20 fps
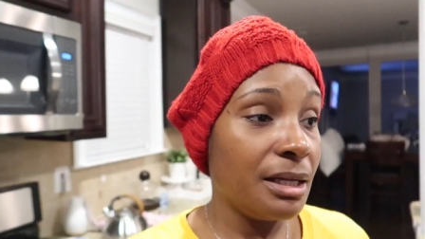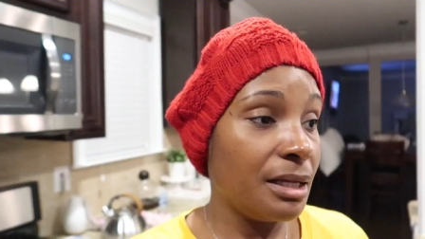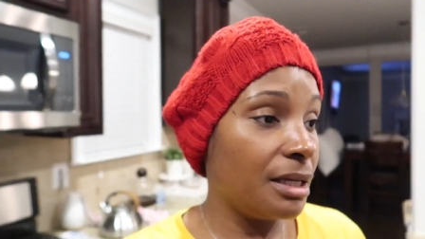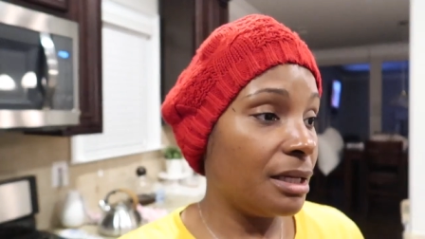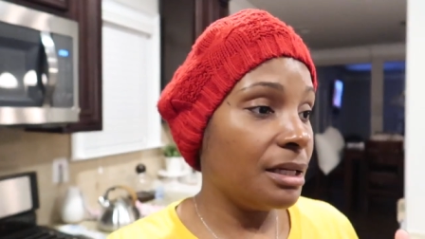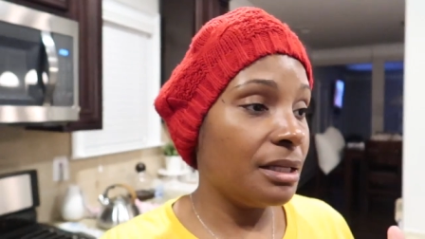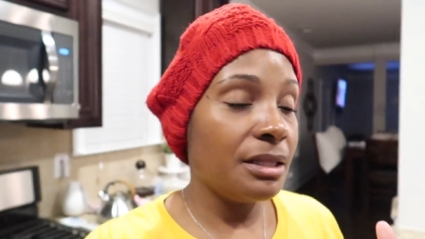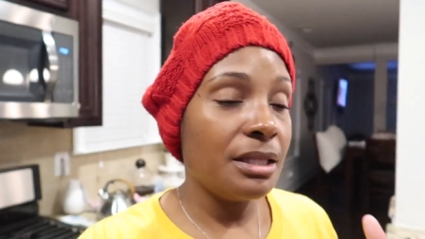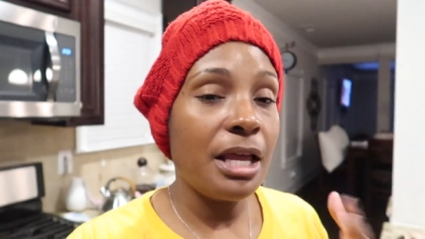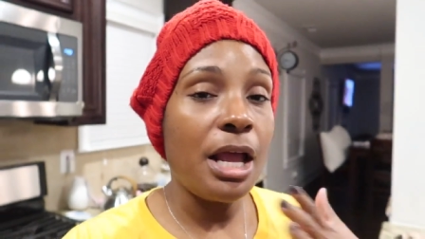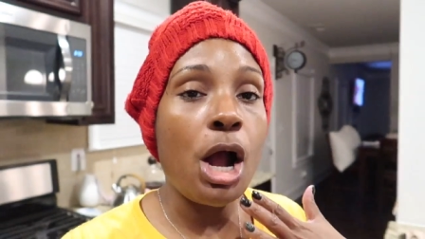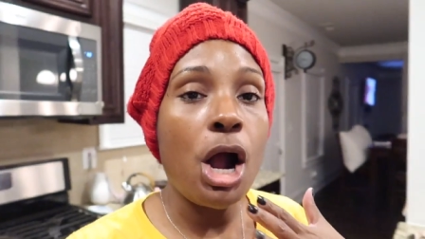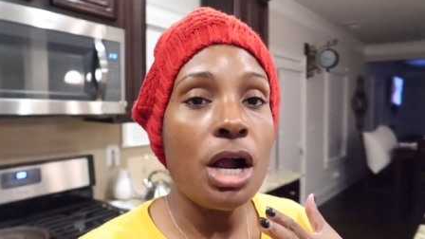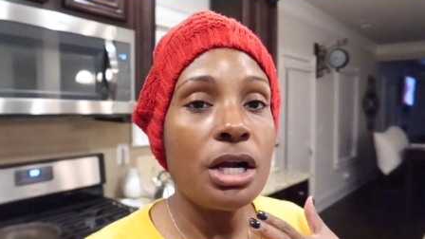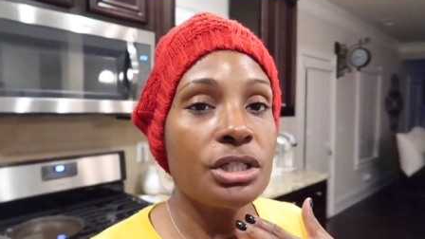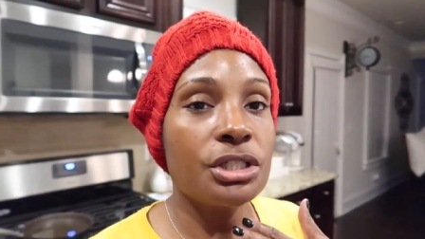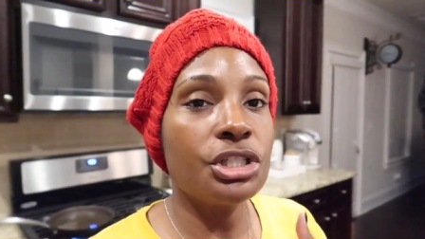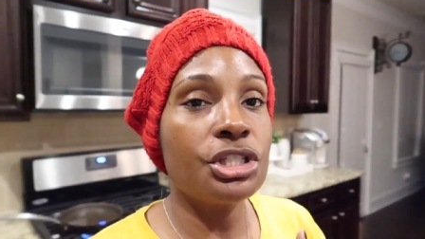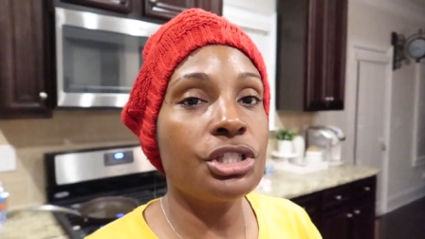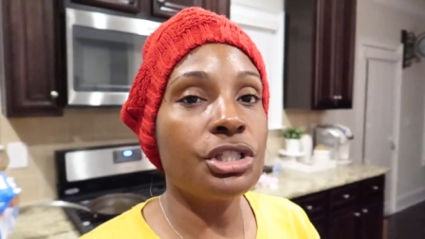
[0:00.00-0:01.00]
and they
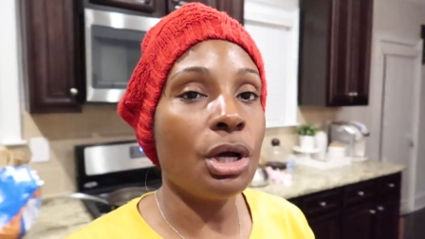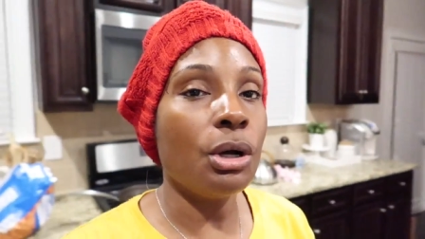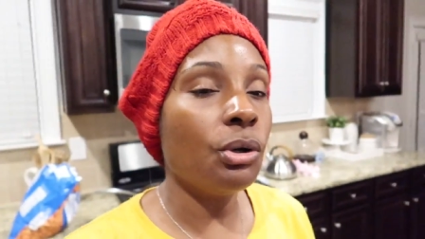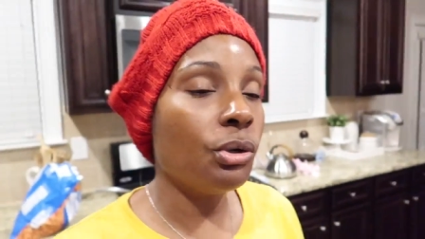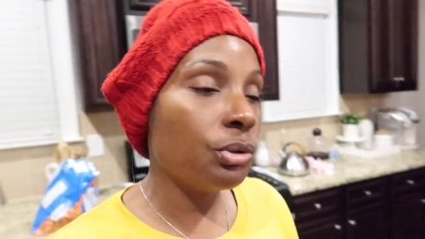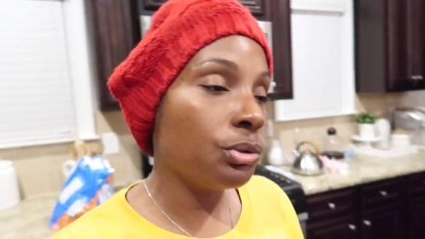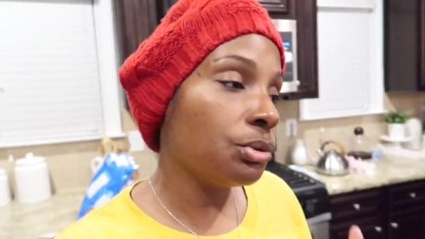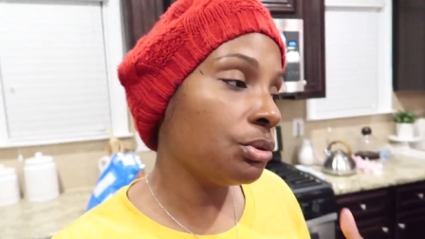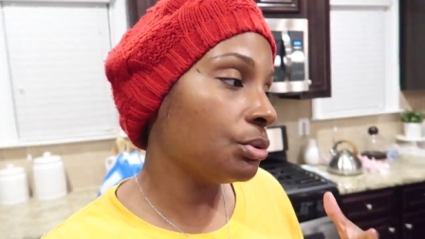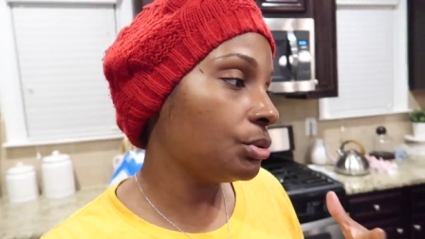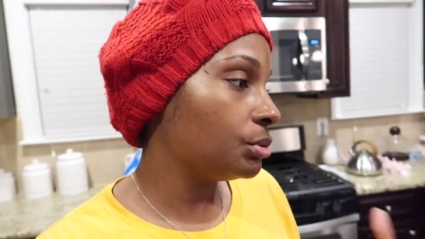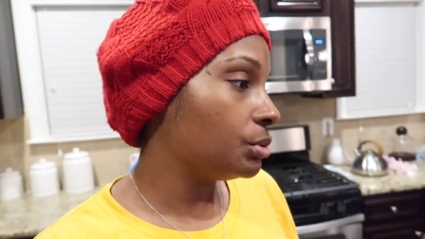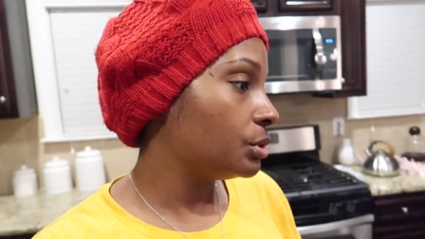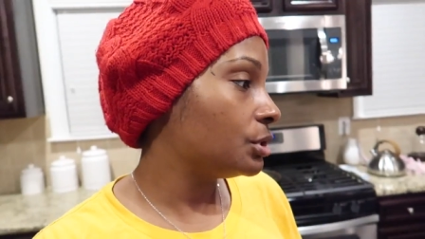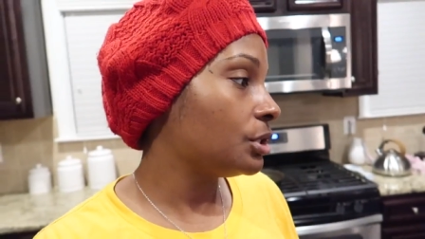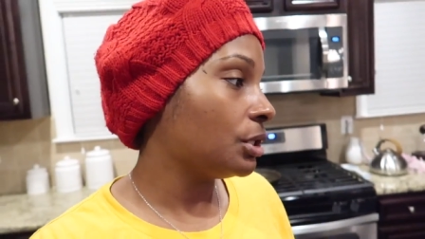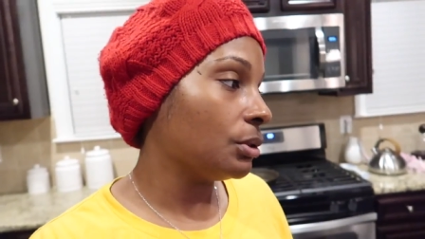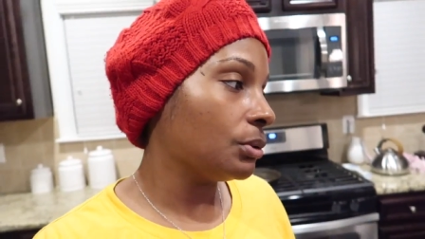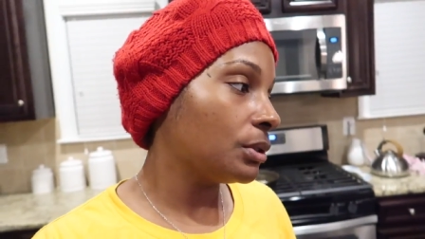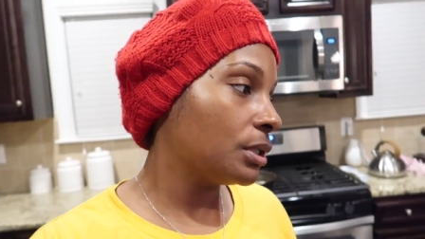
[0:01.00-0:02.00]
are so
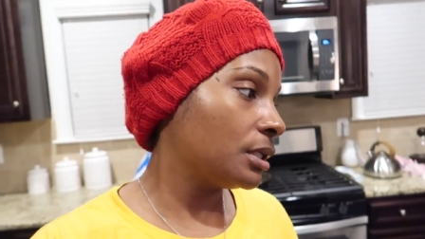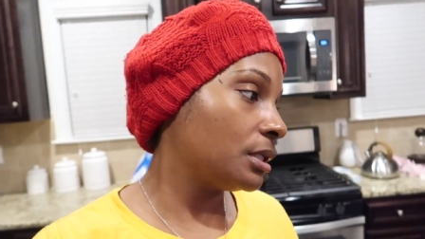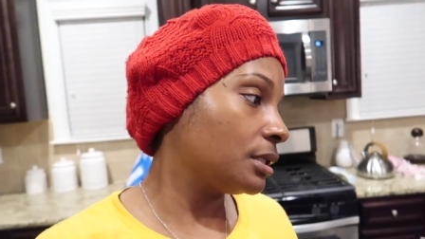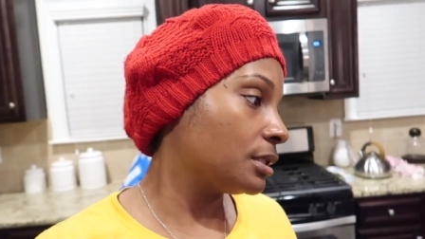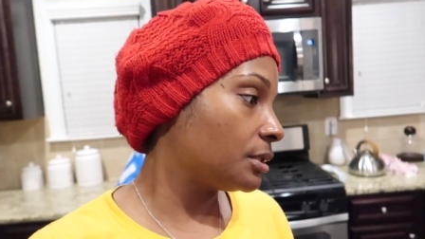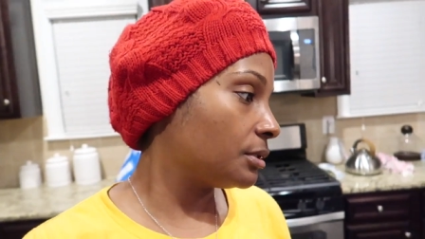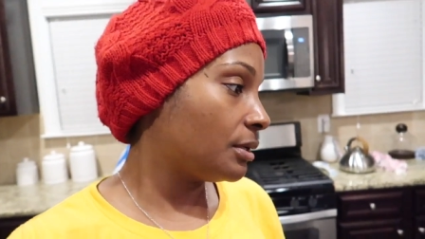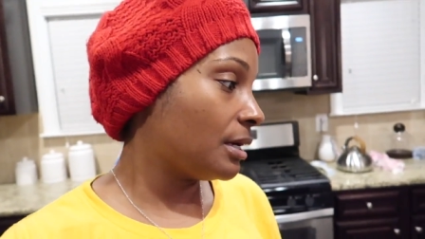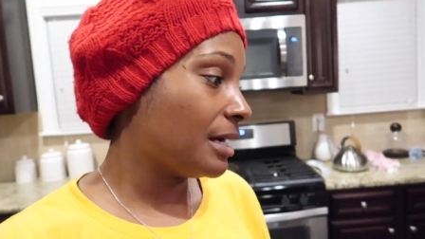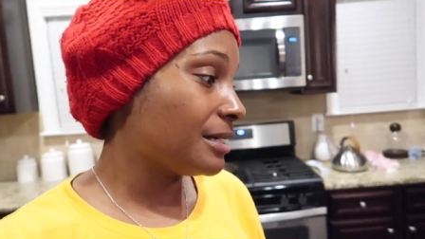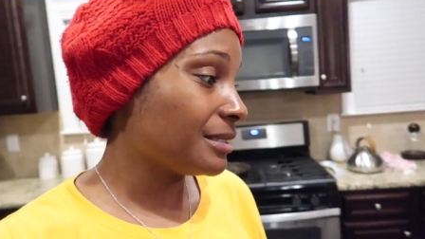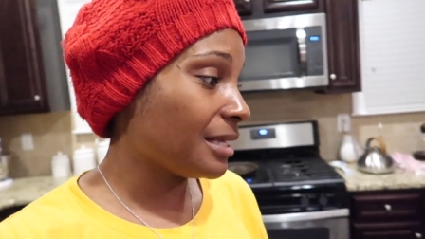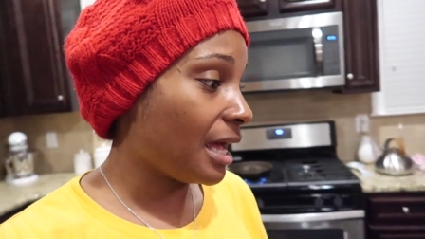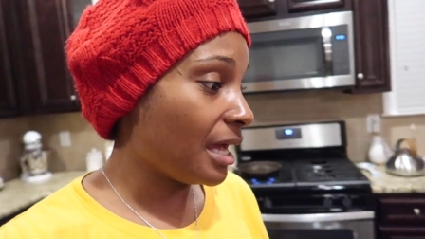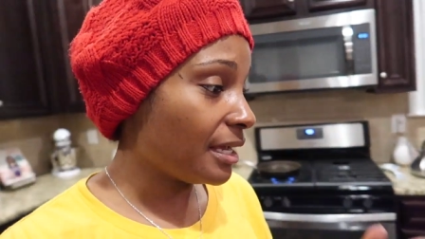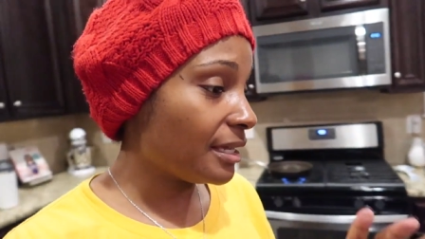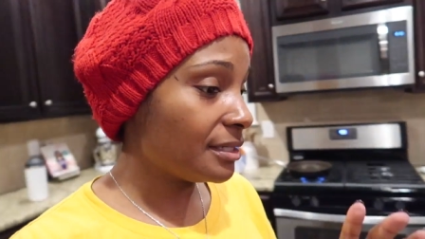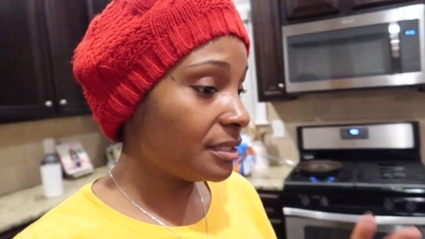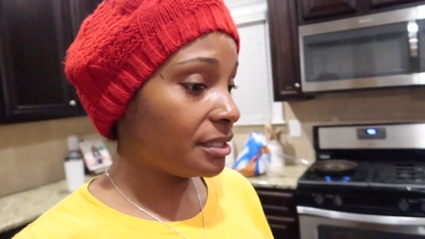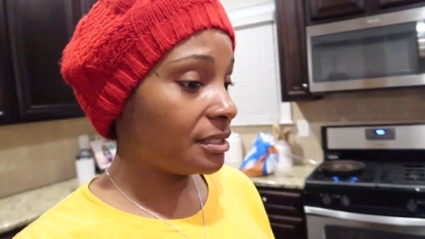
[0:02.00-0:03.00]
so good you guys
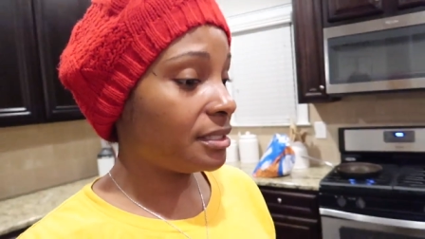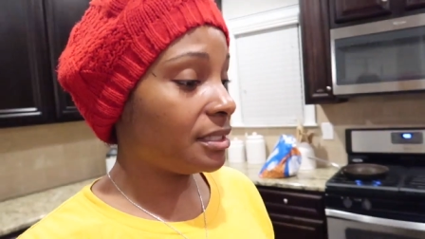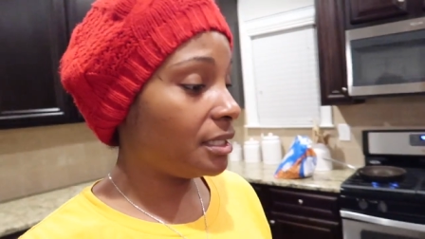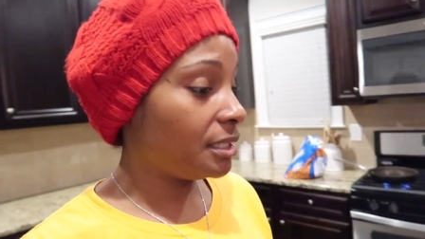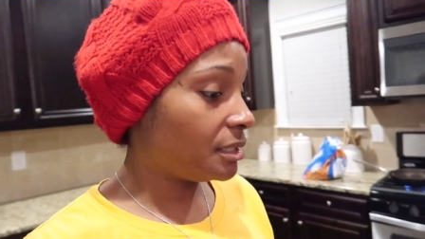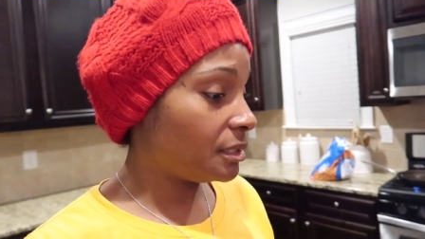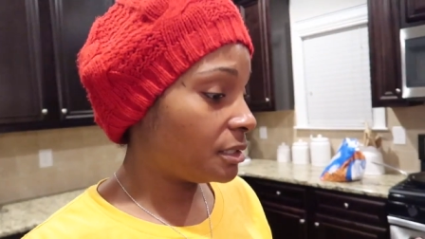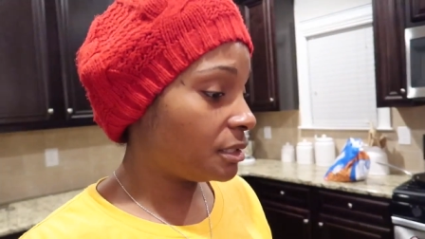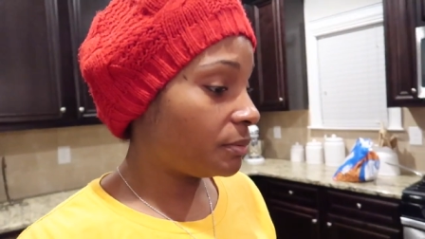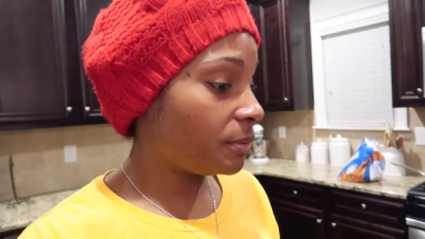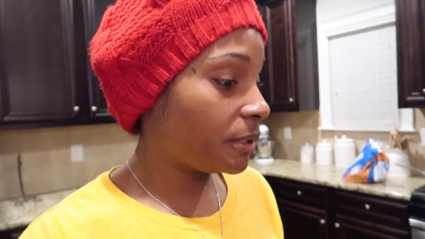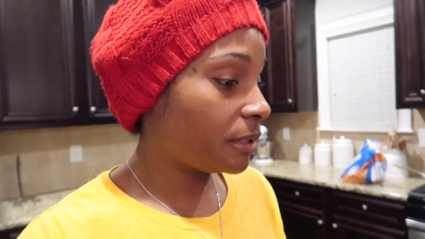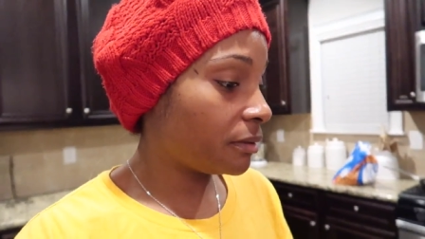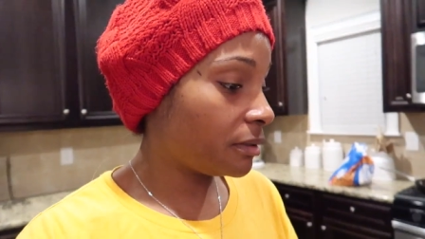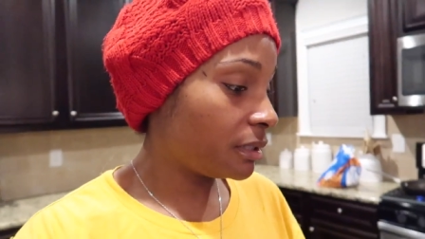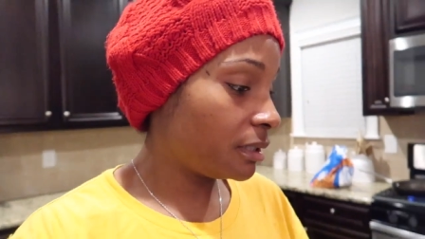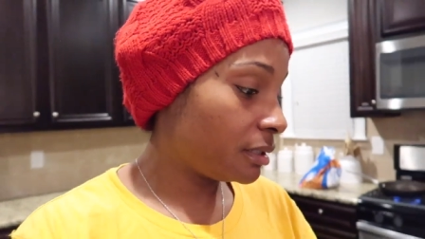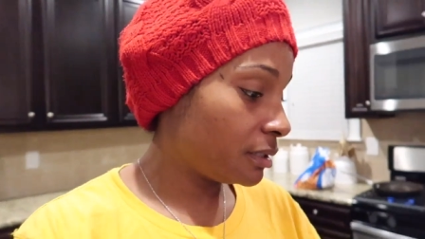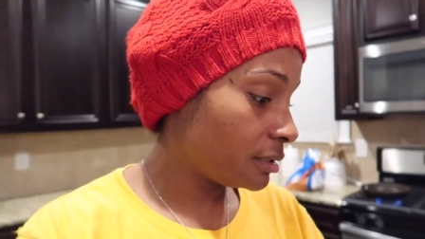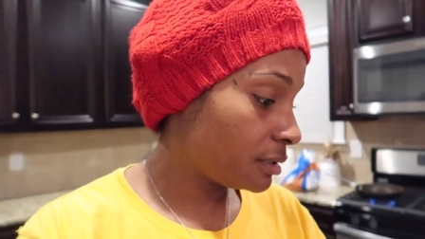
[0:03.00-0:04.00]
i can just eat
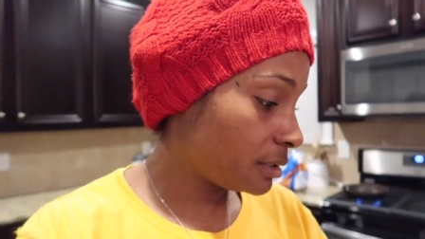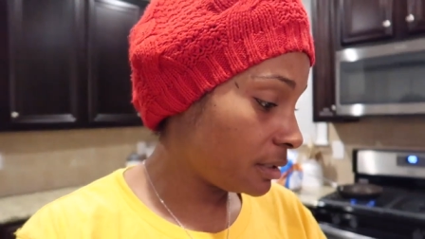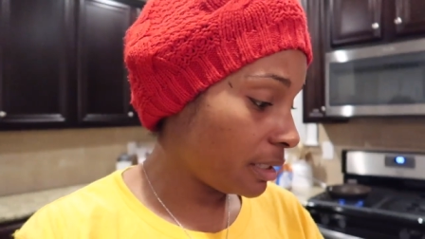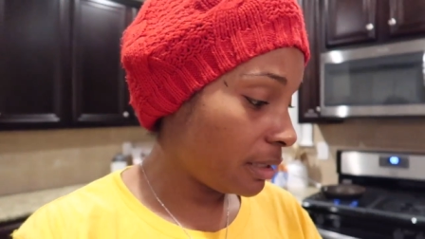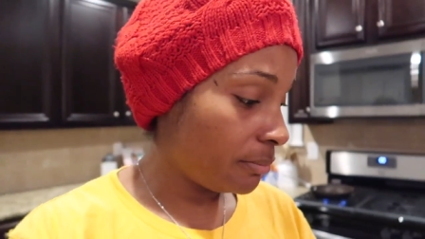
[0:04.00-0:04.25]
asparagus